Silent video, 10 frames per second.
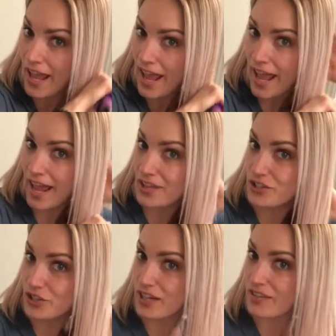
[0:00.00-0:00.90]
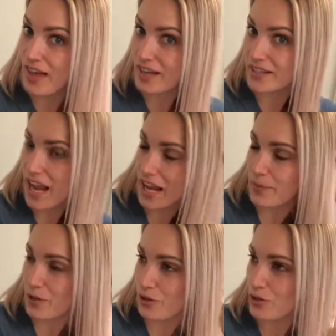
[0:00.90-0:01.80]
And during that time,
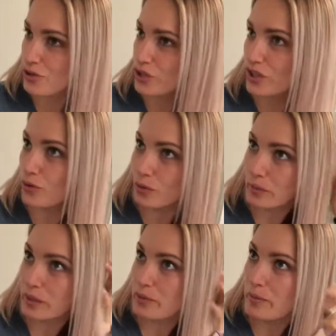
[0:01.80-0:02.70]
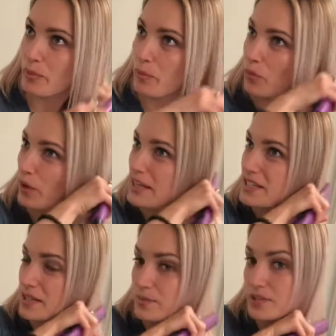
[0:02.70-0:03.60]
usually normally people brace
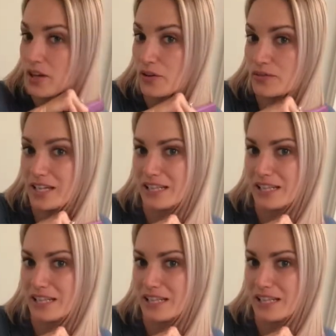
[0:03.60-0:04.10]
themselves,